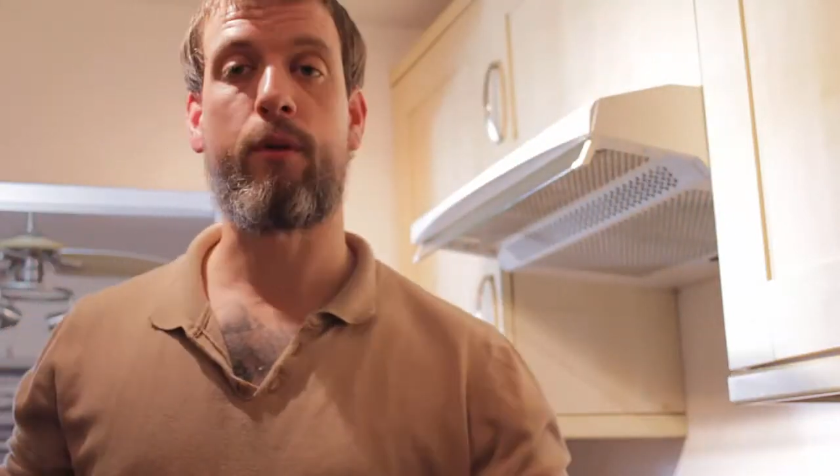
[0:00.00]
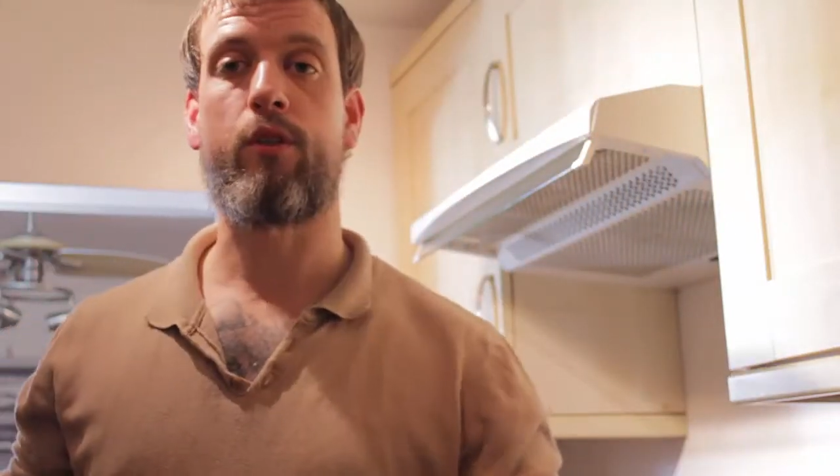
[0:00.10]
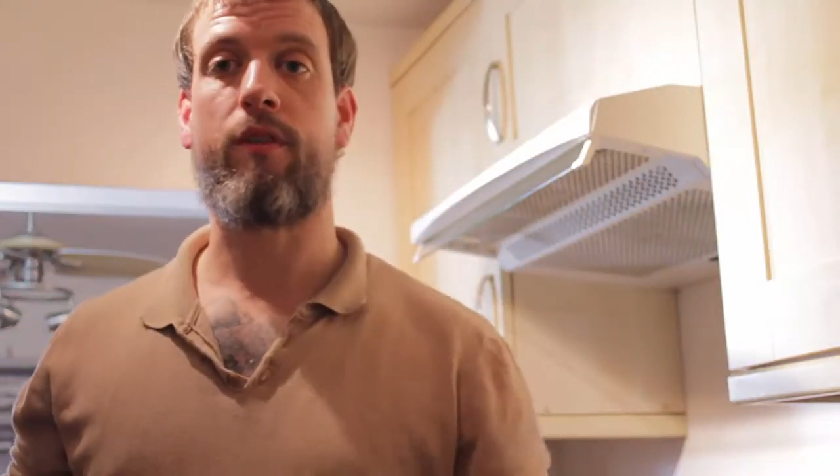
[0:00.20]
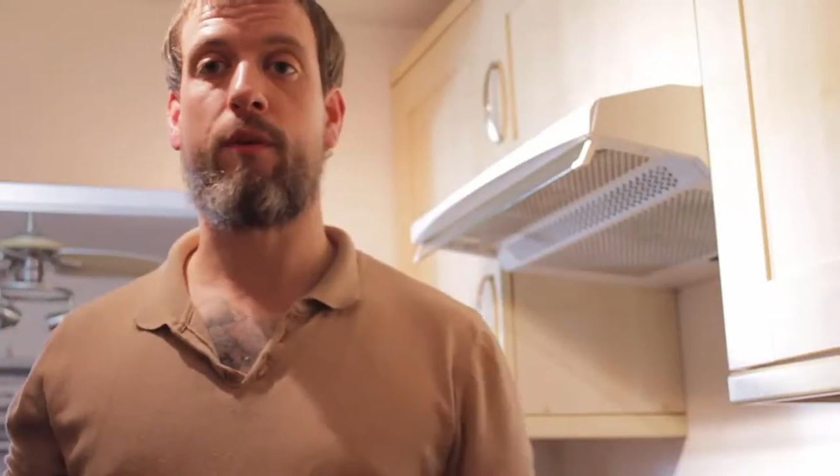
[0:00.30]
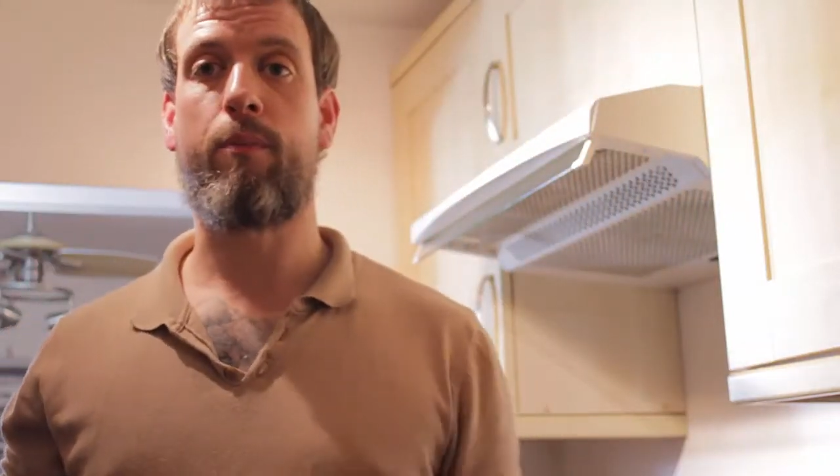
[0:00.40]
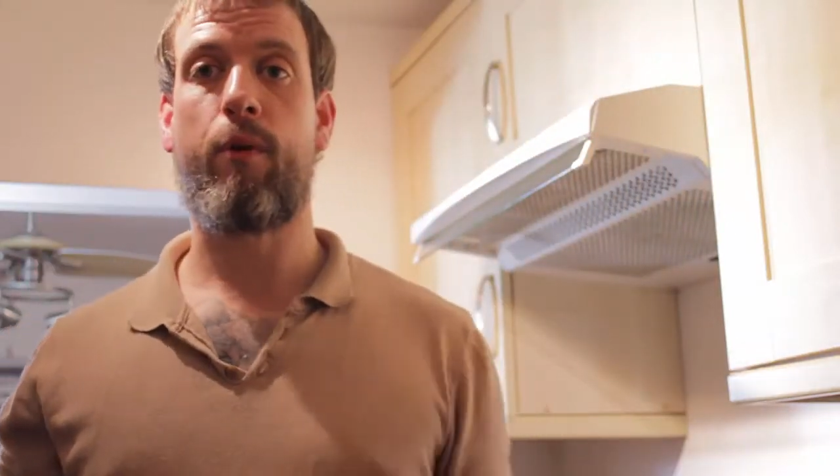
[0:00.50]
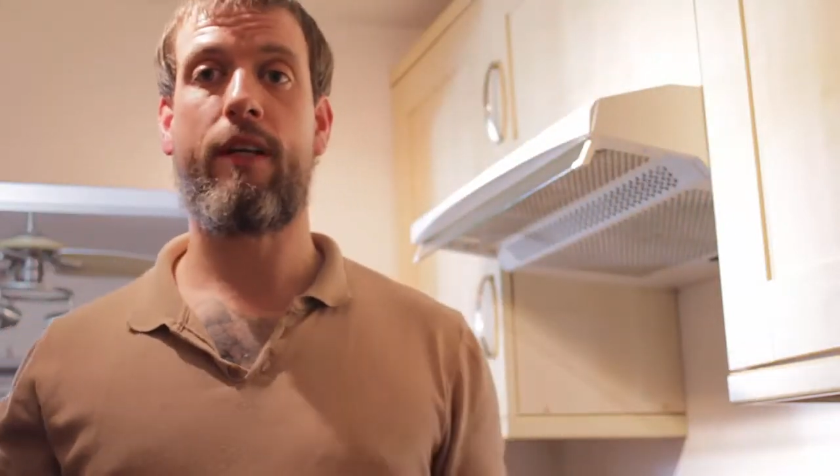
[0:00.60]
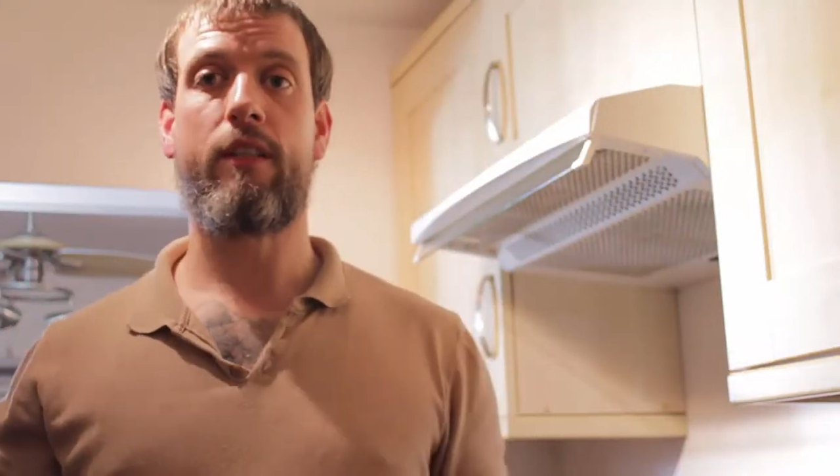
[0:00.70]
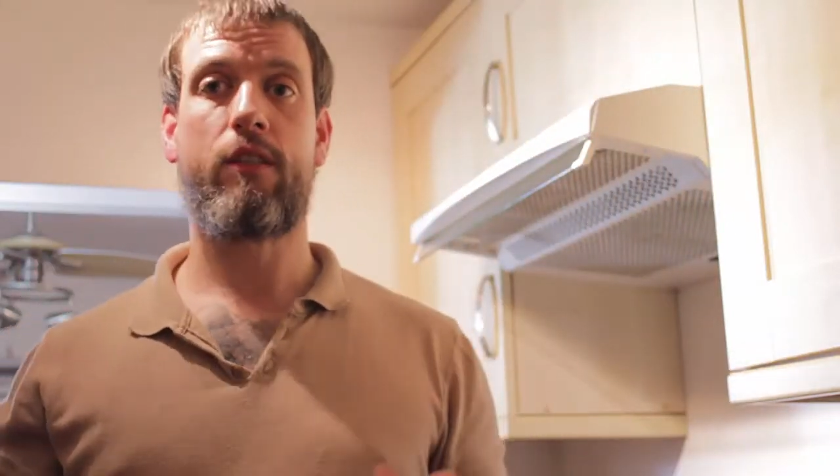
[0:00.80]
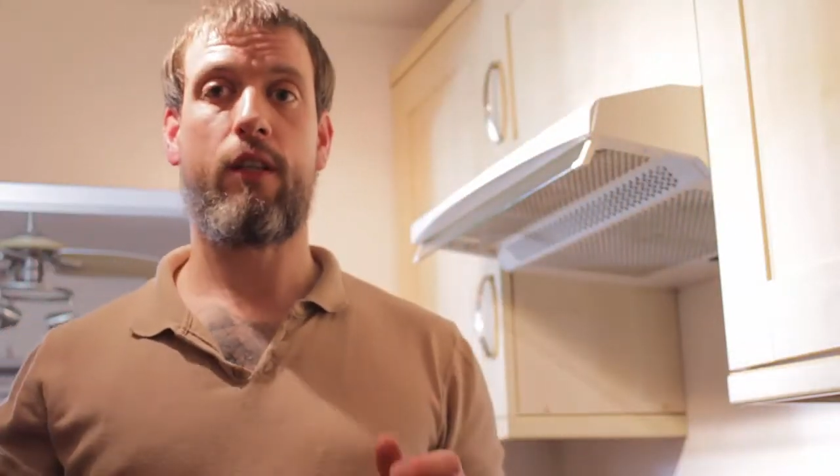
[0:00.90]
because if you put
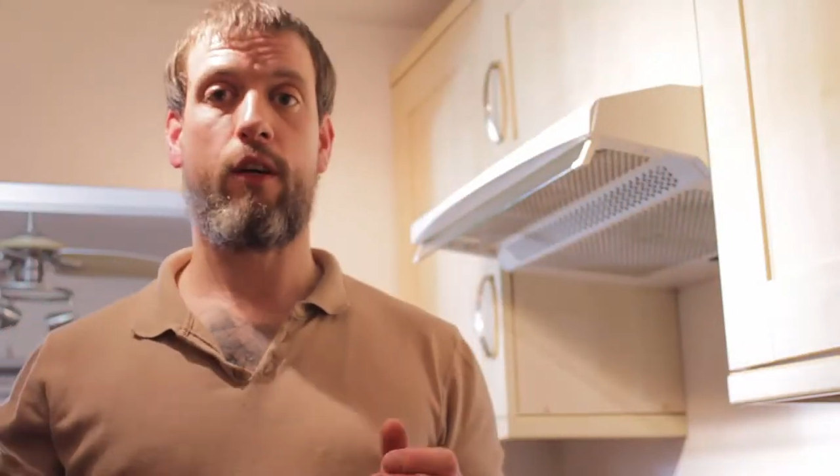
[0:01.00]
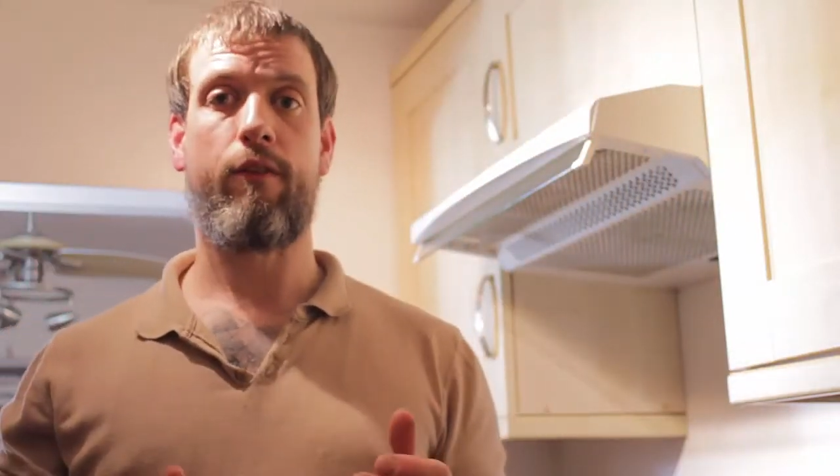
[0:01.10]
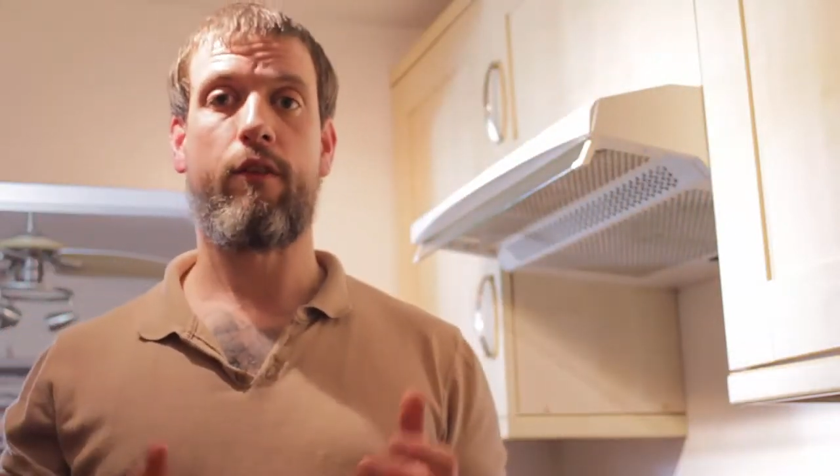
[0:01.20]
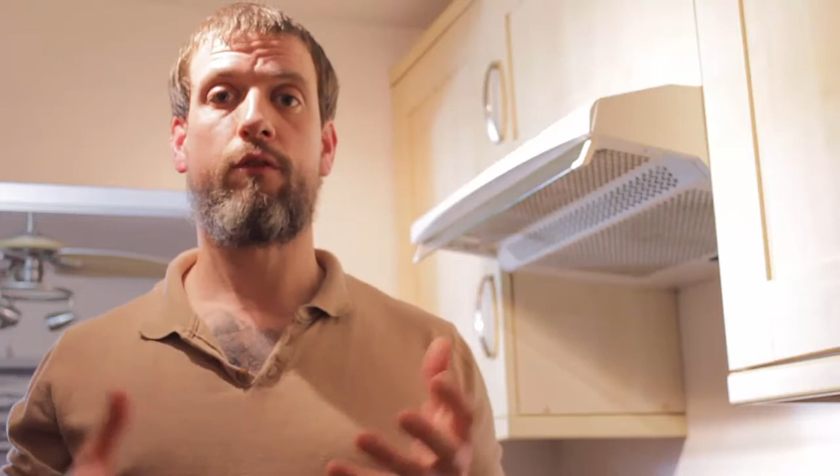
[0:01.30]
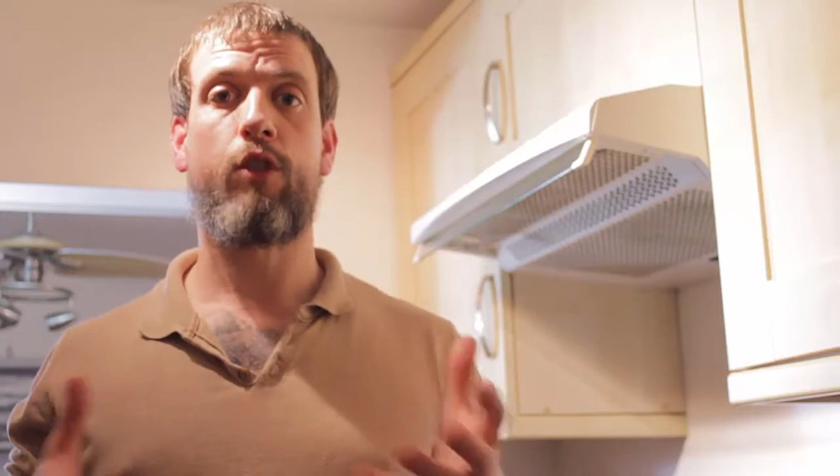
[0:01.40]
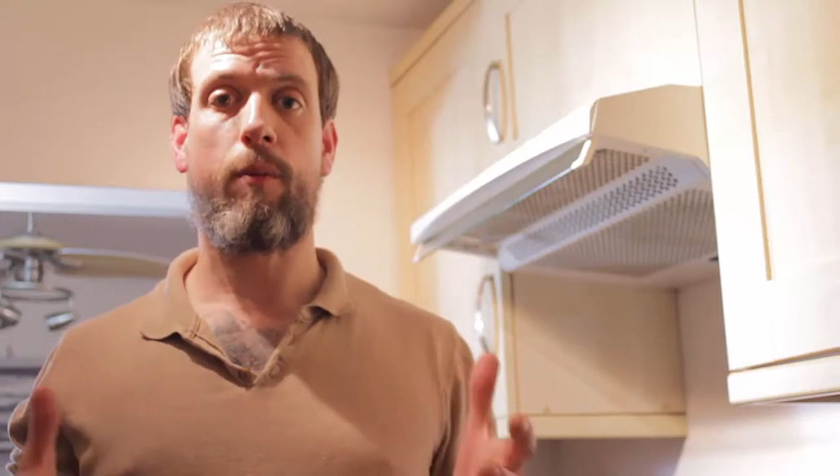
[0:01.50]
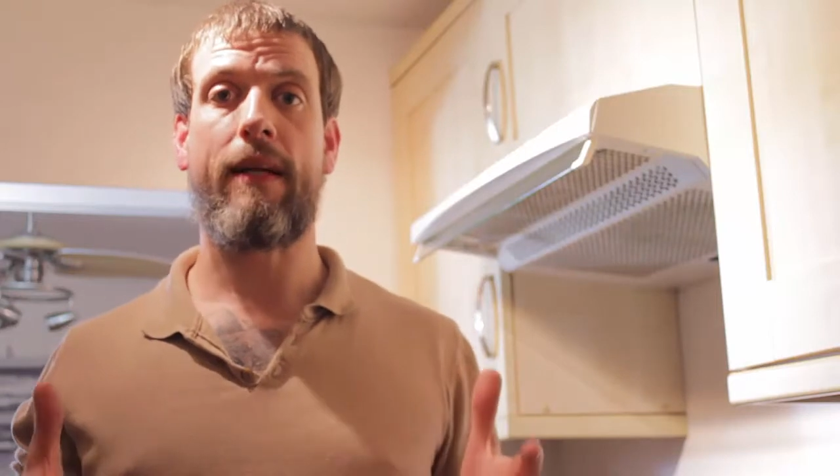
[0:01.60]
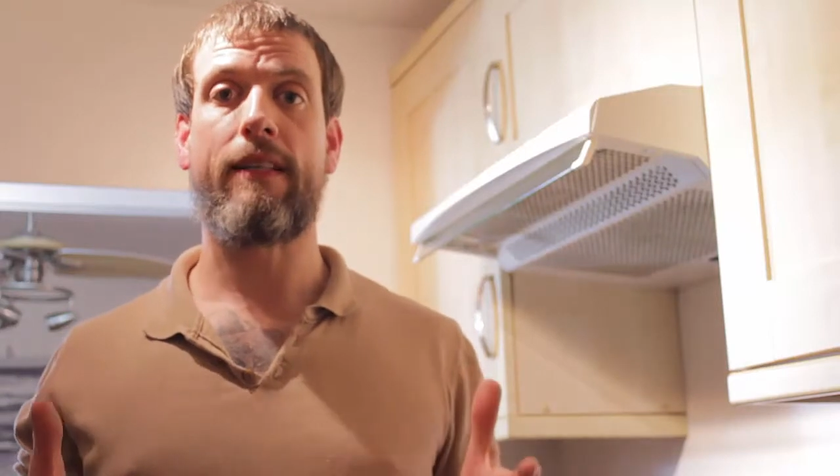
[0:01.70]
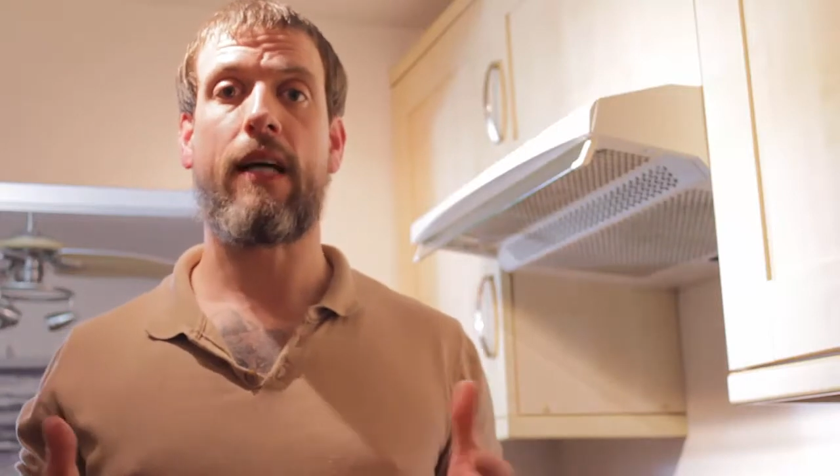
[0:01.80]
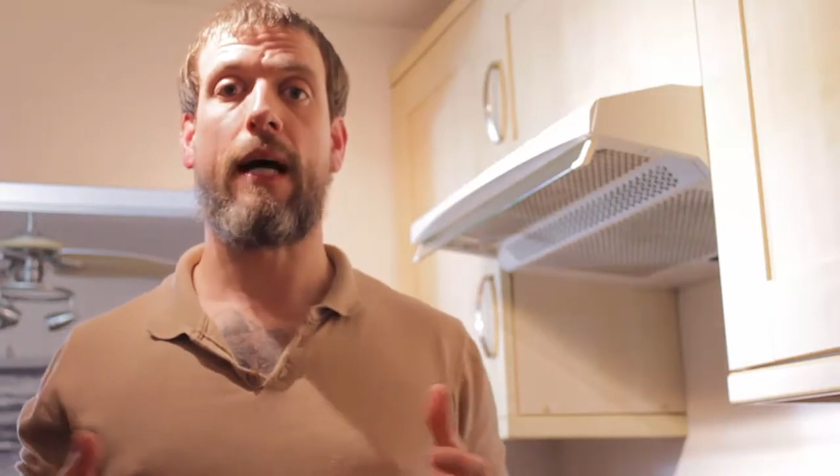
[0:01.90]
it into the oven too
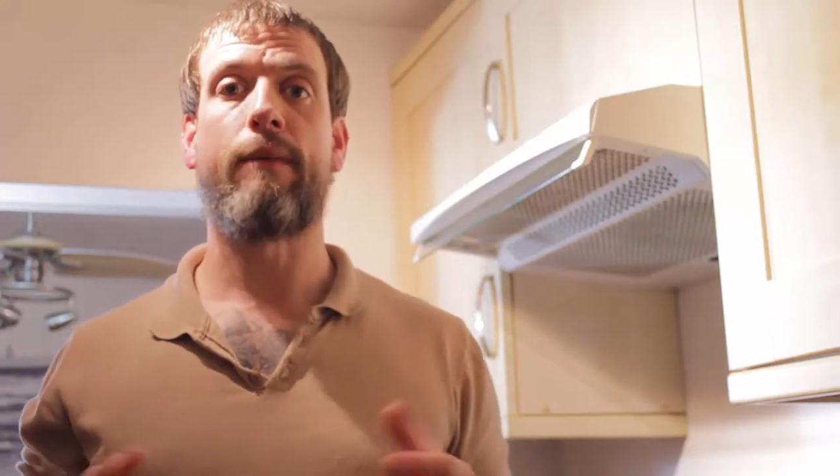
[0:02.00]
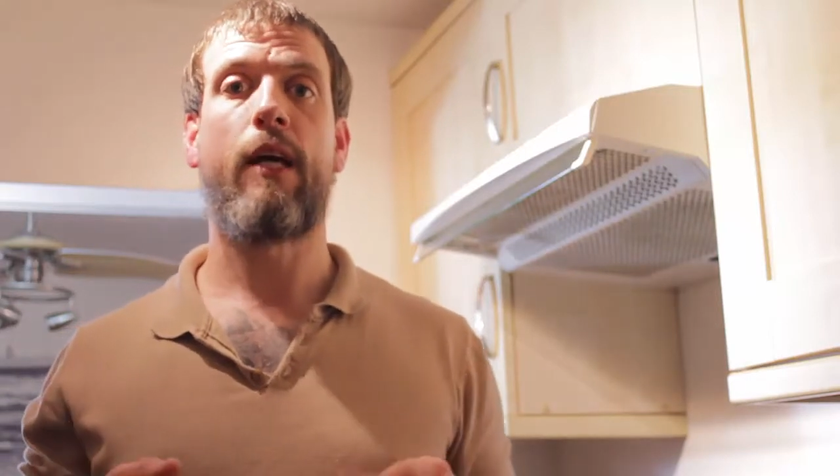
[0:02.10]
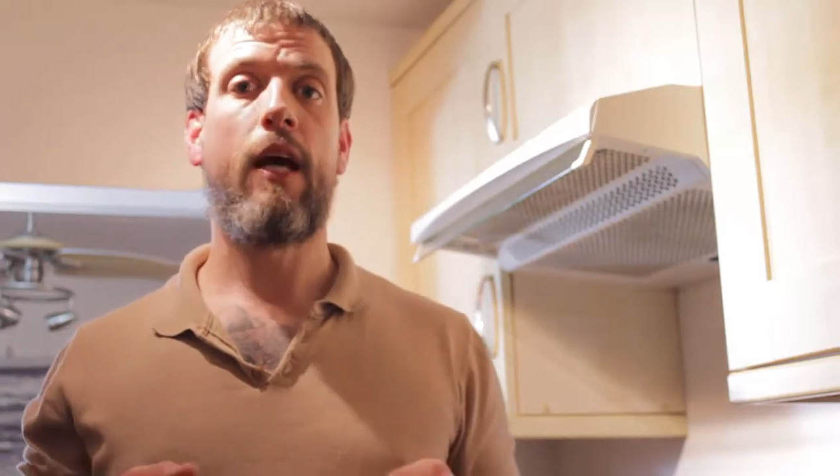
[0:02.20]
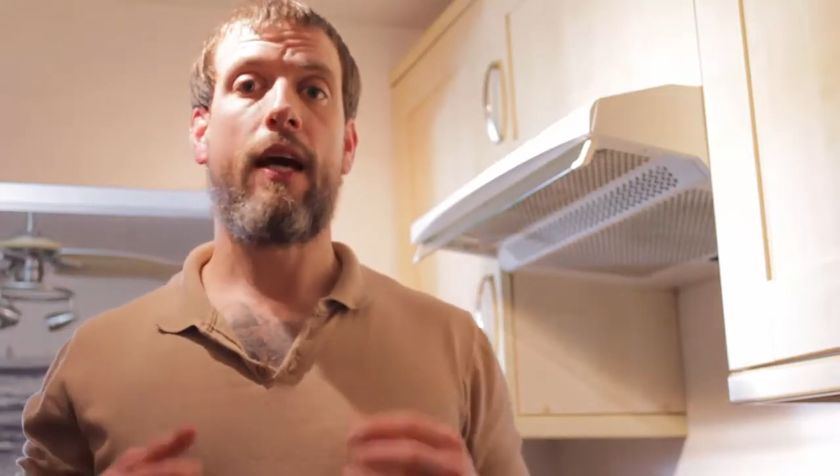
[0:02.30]
many times